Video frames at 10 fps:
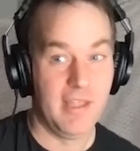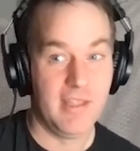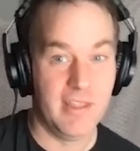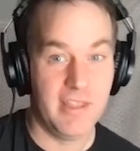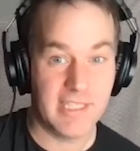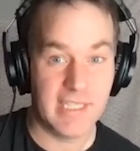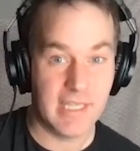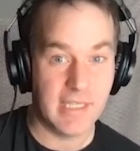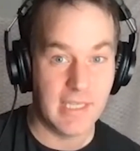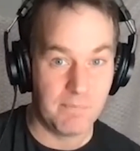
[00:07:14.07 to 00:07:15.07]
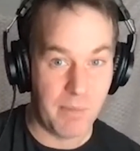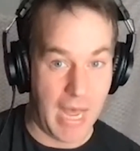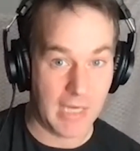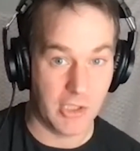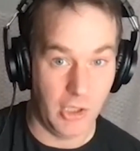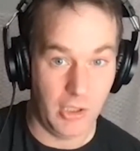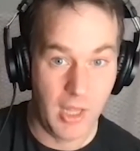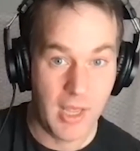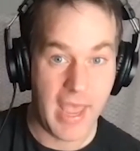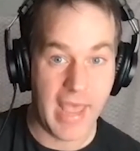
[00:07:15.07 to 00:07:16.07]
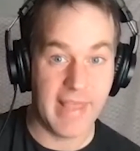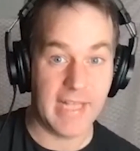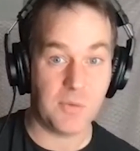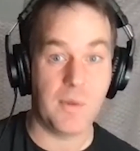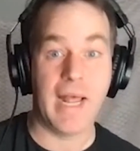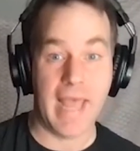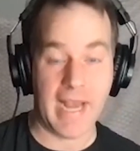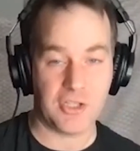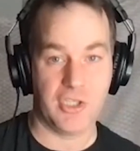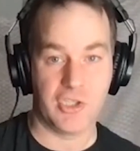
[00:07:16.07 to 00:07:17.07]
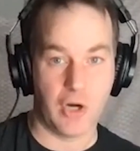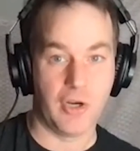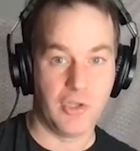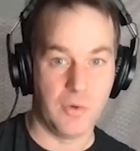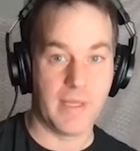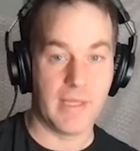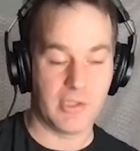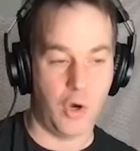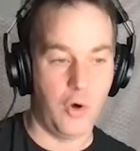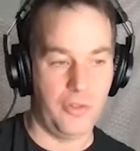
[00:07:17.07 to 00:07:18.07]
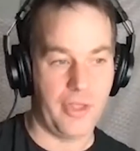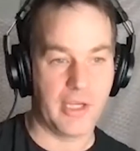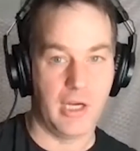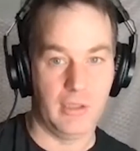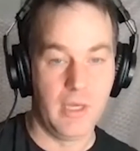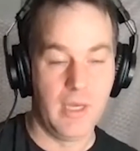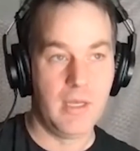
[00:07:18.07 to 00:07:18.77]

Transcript: This is a debacle. And that's when I actually started doing this whole thing called